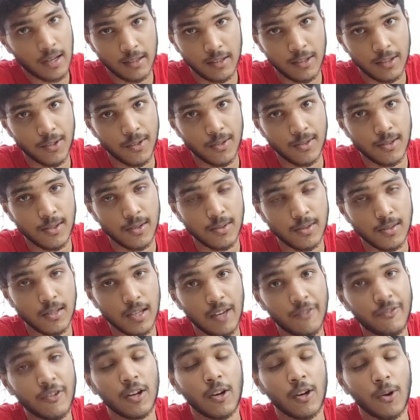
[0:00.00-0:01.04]
continuous use.
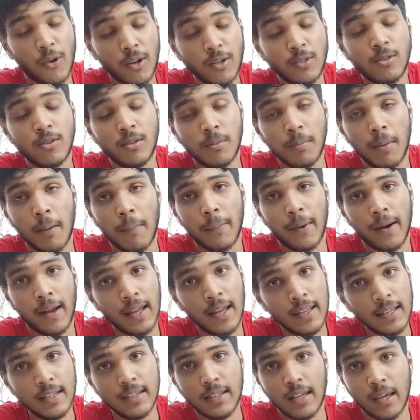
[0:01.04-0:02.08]
If you're going to remember
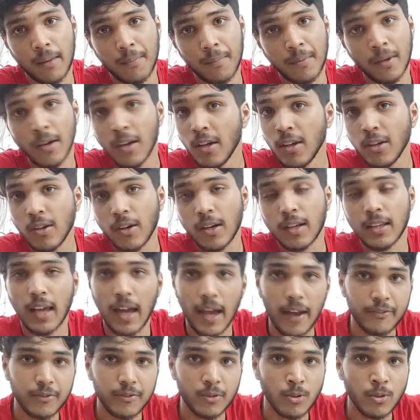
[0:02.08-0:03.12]
any name, you're gonna
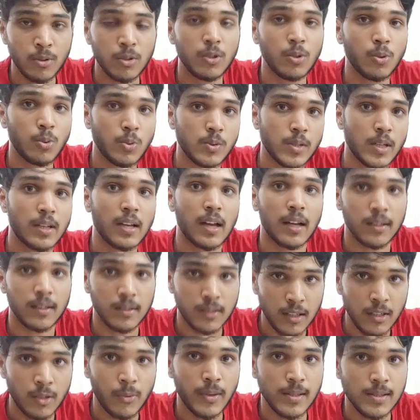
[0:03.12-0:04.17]
have to use it
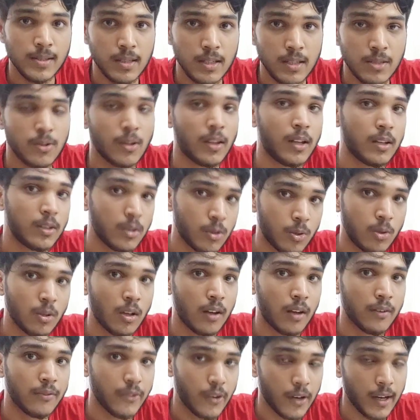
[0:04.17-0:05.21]
continuously so that you do
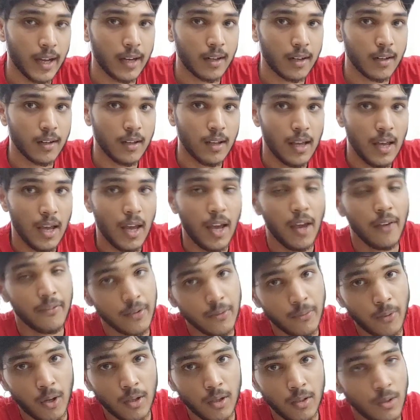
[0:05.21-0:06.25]
not forget. If you
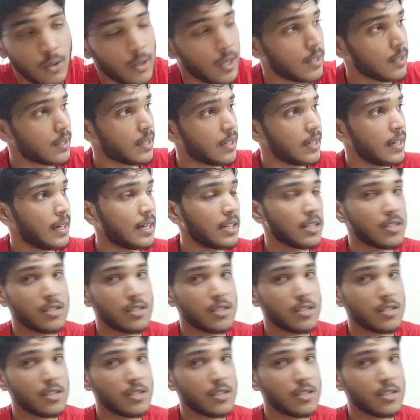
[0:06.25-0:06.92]
want, you can create